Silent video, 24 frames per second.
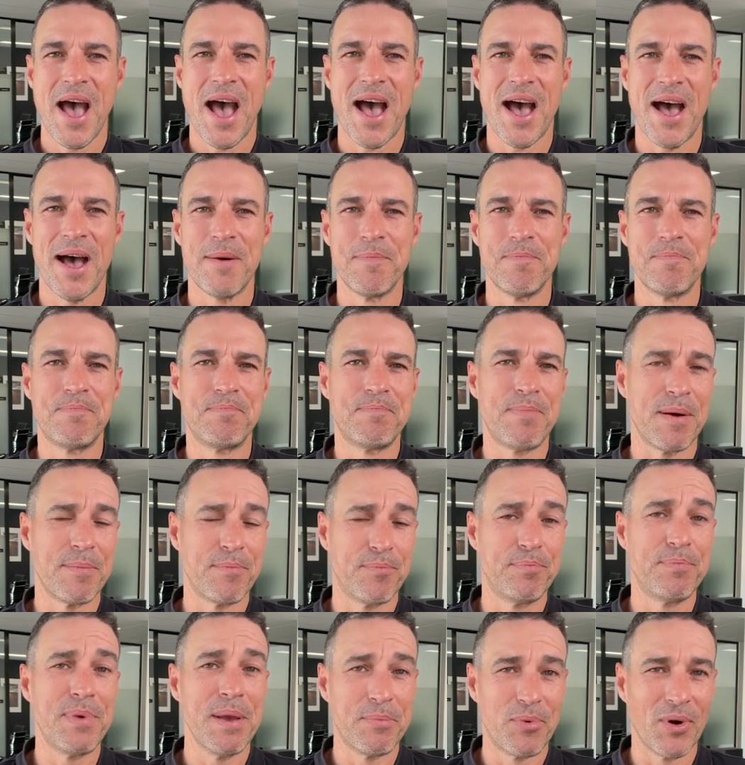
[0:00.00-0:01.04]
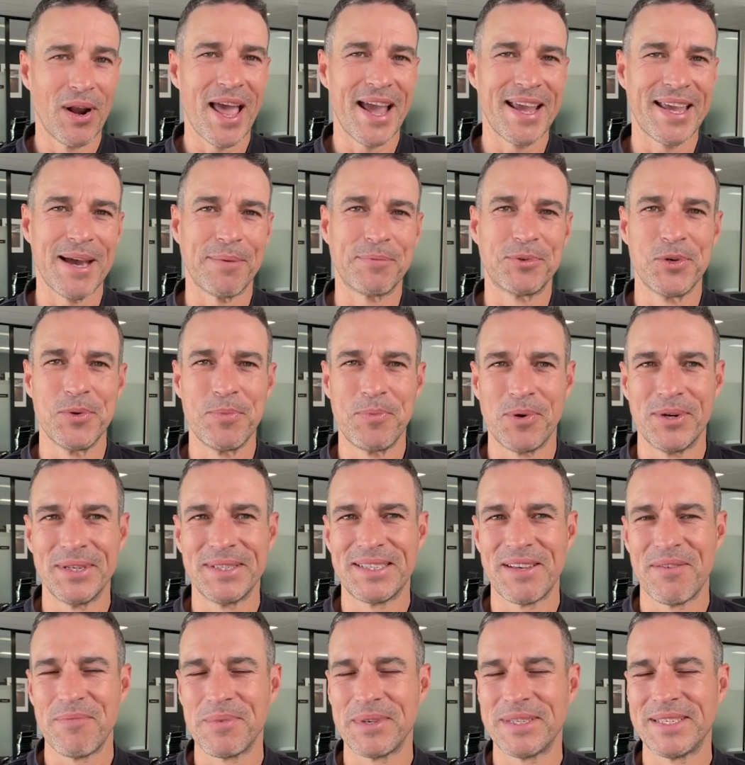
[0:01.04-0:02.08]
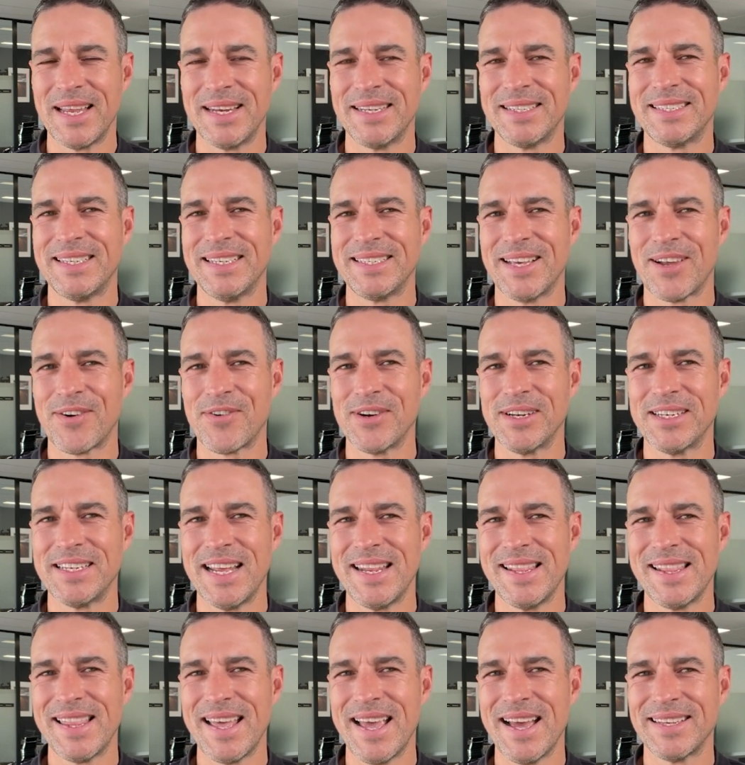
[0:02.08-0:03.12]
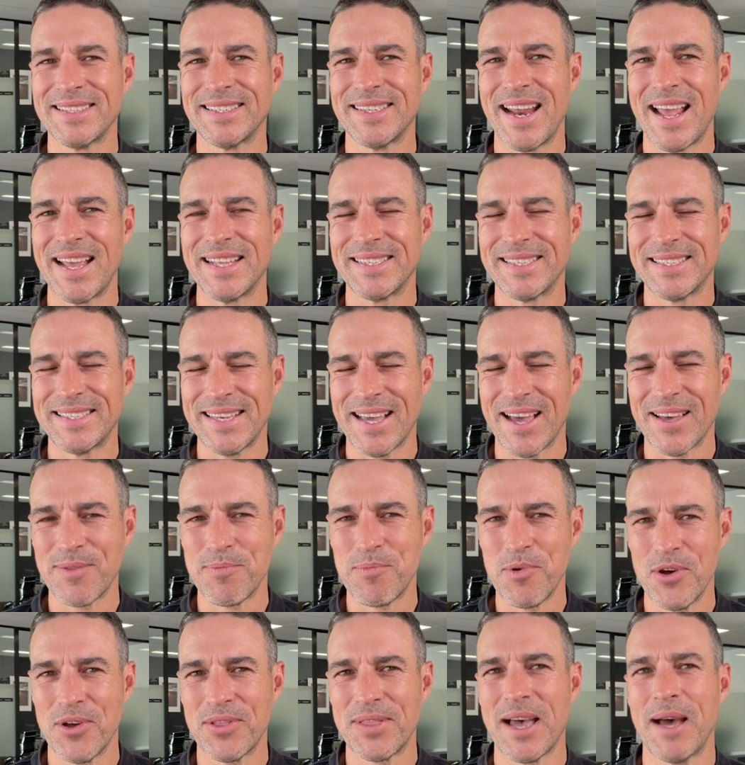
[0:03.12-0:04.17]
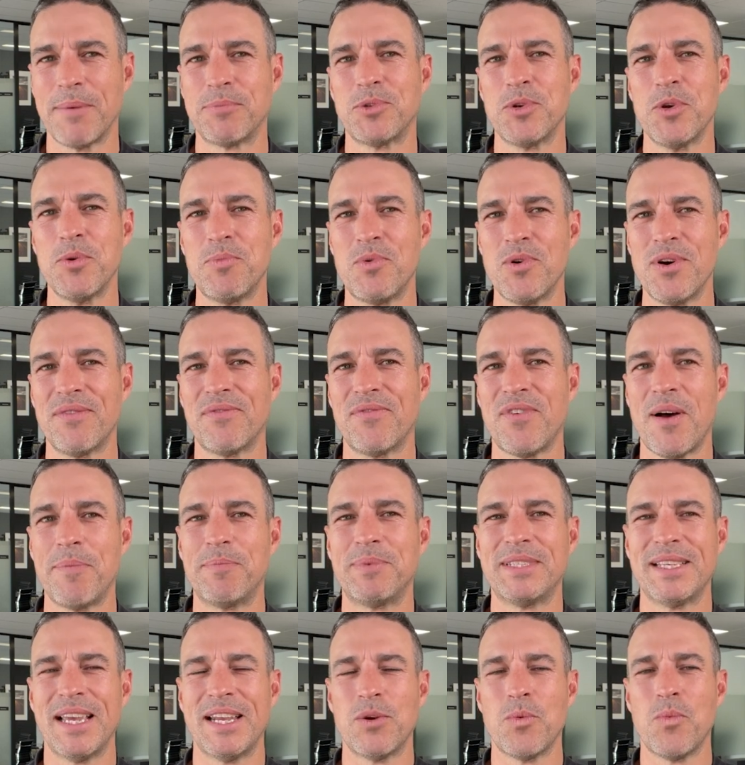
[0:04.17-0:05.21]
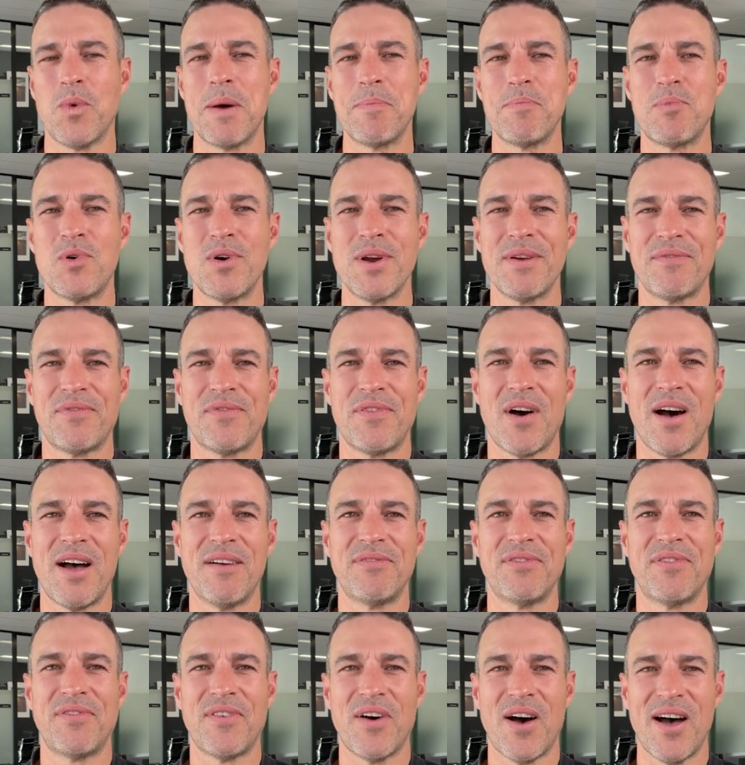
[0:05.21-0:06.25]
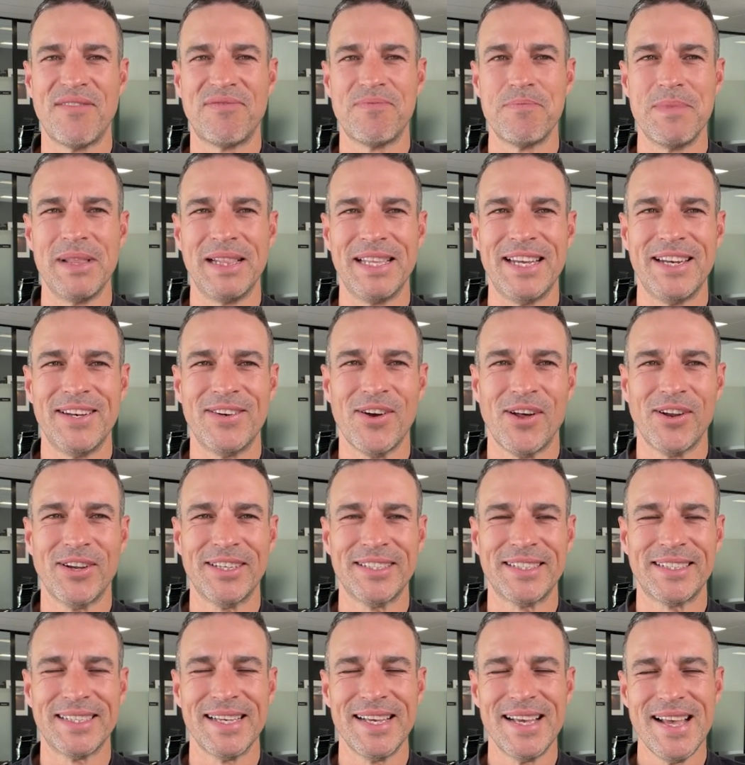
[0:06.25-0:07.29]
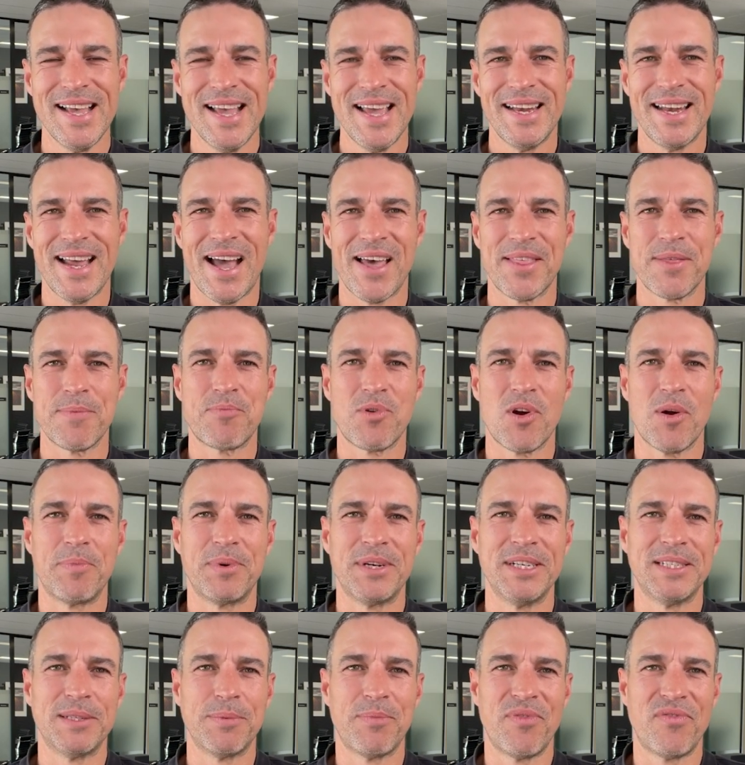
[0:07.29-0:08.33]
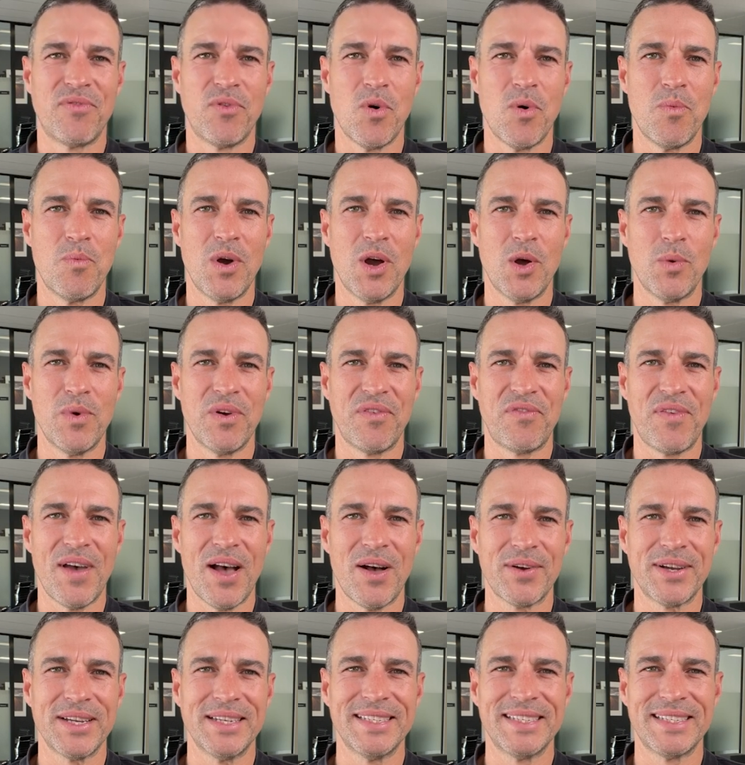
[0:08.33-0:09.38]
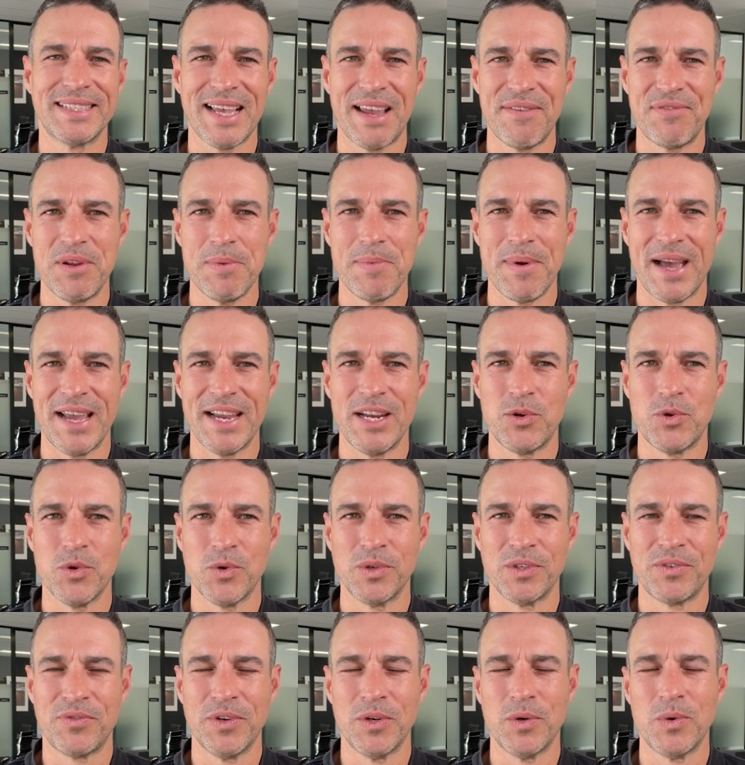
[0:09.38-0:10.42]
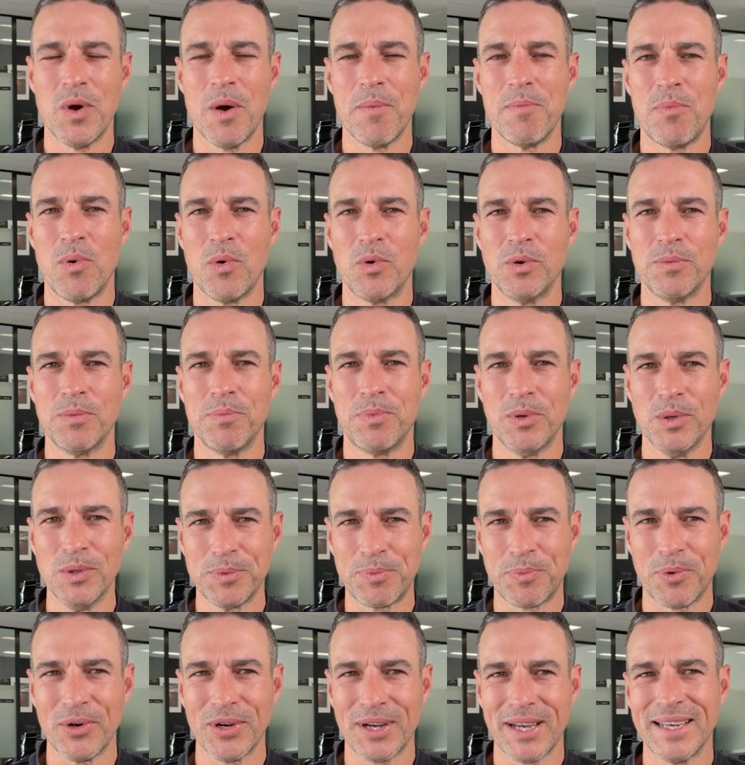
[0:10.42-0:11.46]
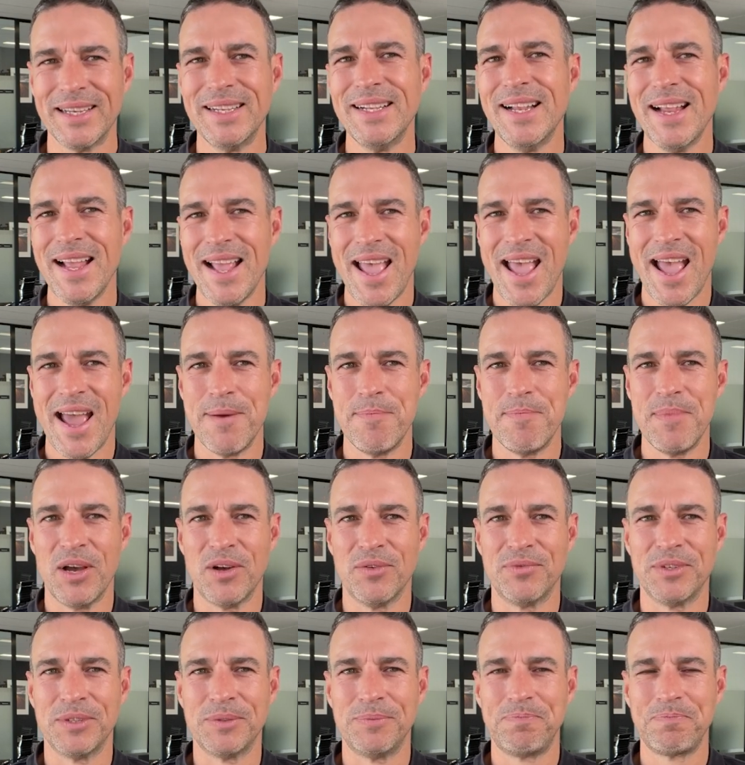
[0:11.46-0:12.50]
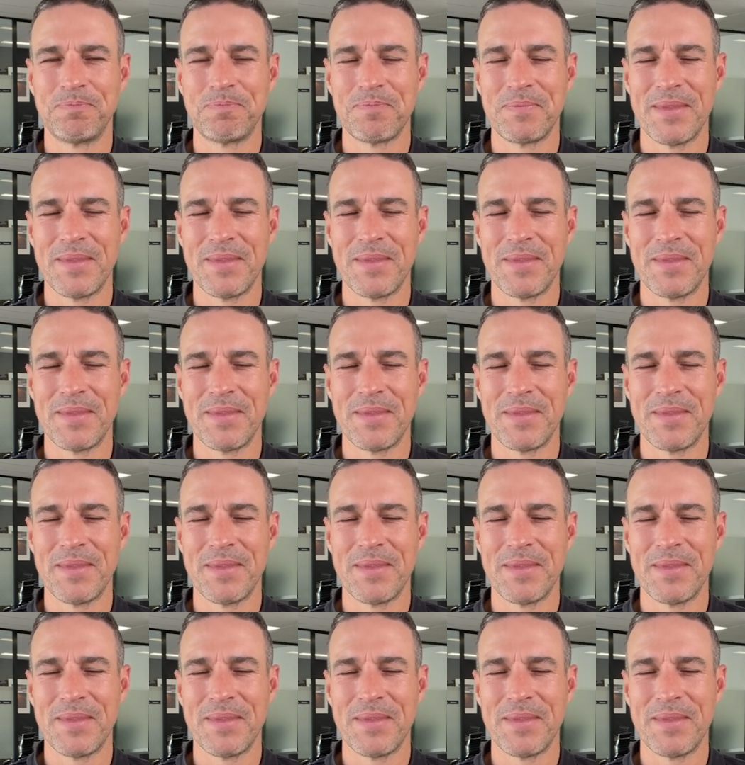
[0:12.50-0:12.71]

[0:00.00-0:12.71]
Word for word: Uh, Bibra Lake up 2.7%, 610,000, dollars and South Perth up 2.5%, $1.55 million. Now, other properties to perform well were Falcon, Safety Bay, Dawesville, Bullsbrook, and Melville.